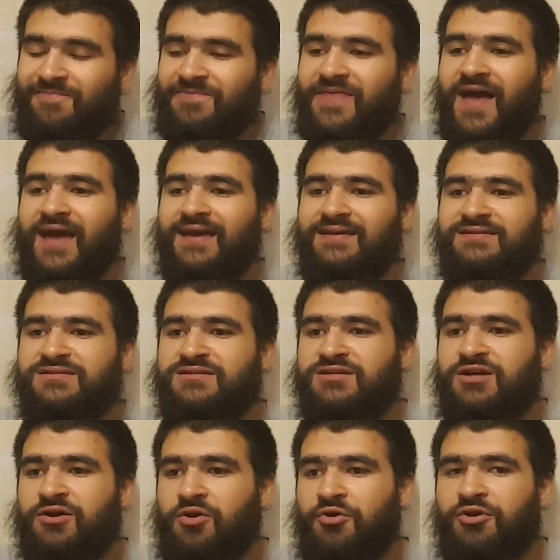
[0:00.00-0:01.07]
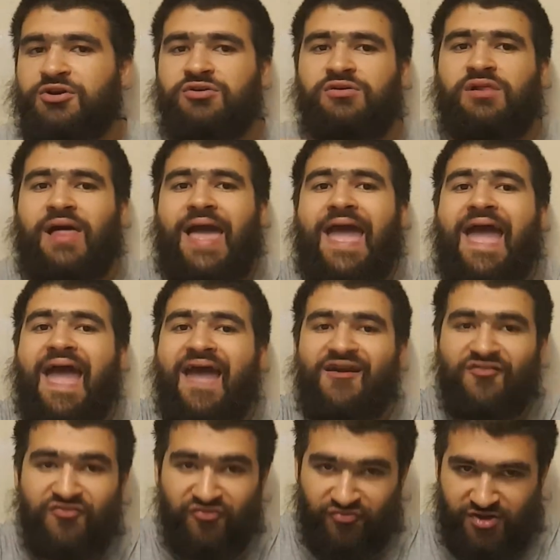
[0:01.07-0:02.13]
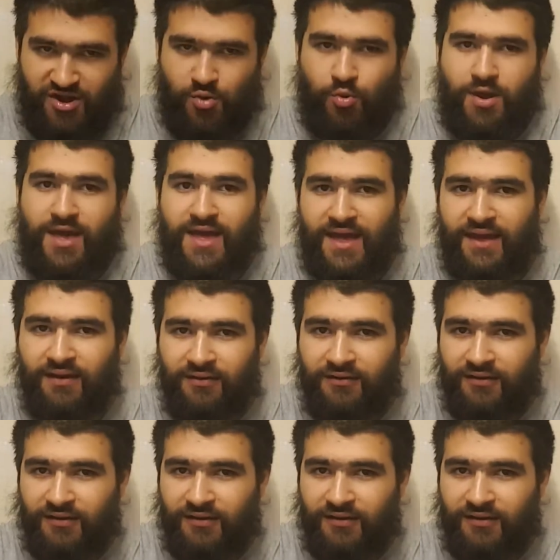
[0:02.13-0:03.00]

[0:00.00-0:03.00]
That is canonical everywhere.